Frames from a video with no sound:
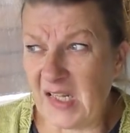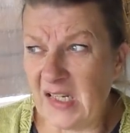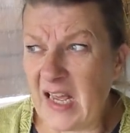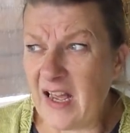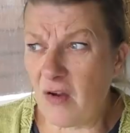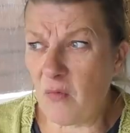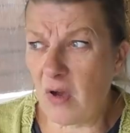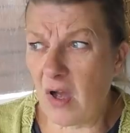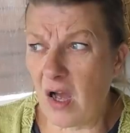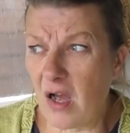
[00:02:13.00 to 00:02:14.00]
Now,
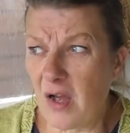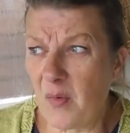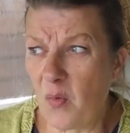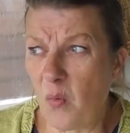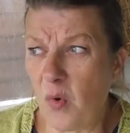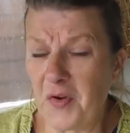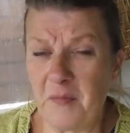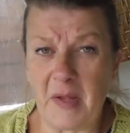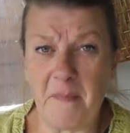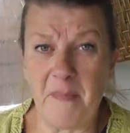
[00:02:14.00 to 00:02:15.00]
one
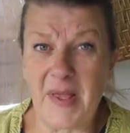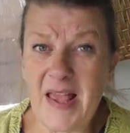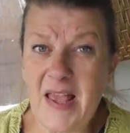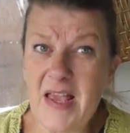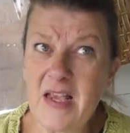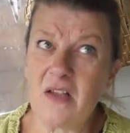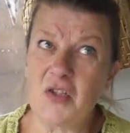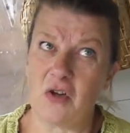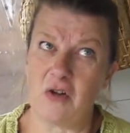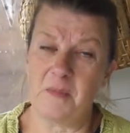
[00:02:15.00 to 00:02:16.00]
of my
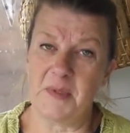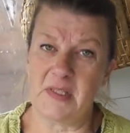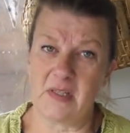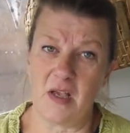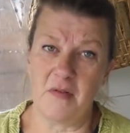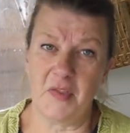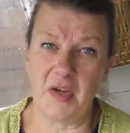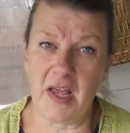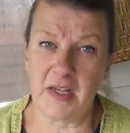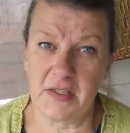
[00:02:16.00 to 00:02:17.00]
big jobs over
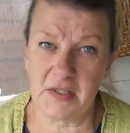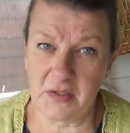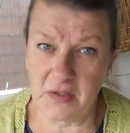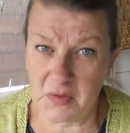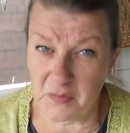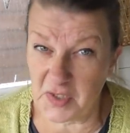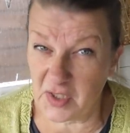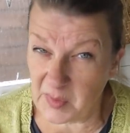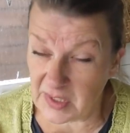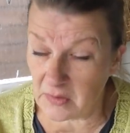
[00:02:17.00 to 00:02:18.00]
the next sort of
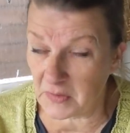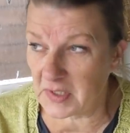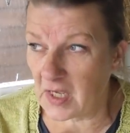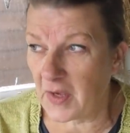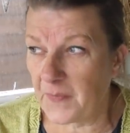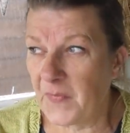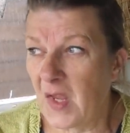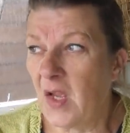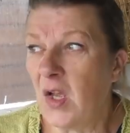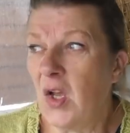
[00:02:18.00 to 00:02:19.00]
2 weeks or so
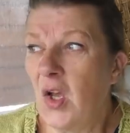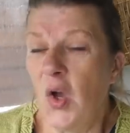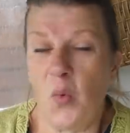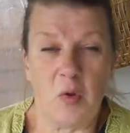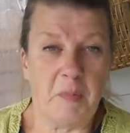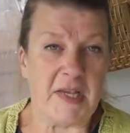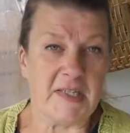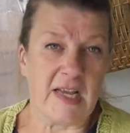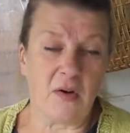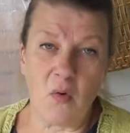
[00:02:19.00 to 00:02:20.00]
will be
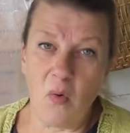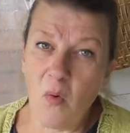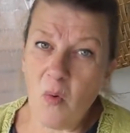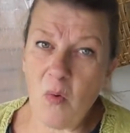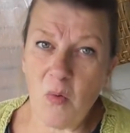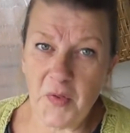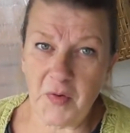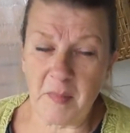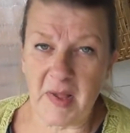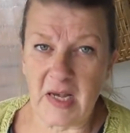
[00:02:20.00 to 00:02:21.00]
to get all
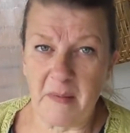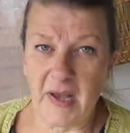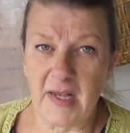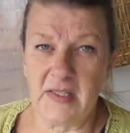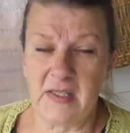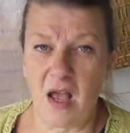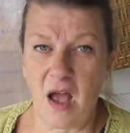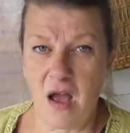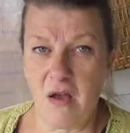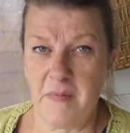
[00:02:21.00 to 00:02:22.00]
the remaining beds
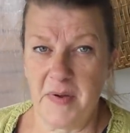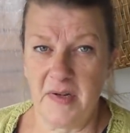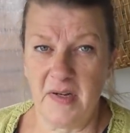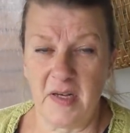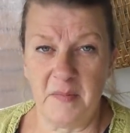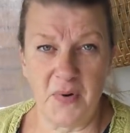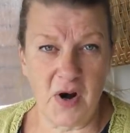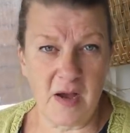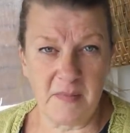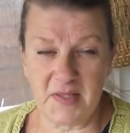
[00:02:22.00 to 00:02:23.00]
open and
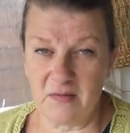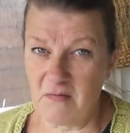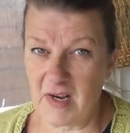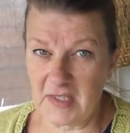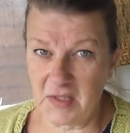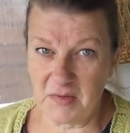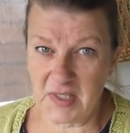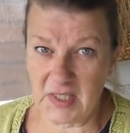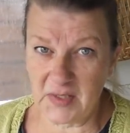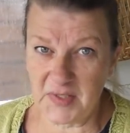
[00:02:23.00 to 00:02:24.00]
prepped and ready to
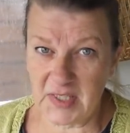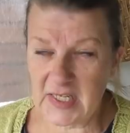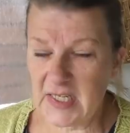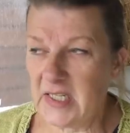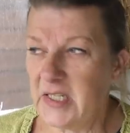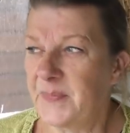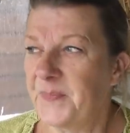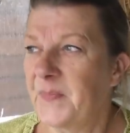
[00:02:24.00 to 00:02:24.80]
receive seed,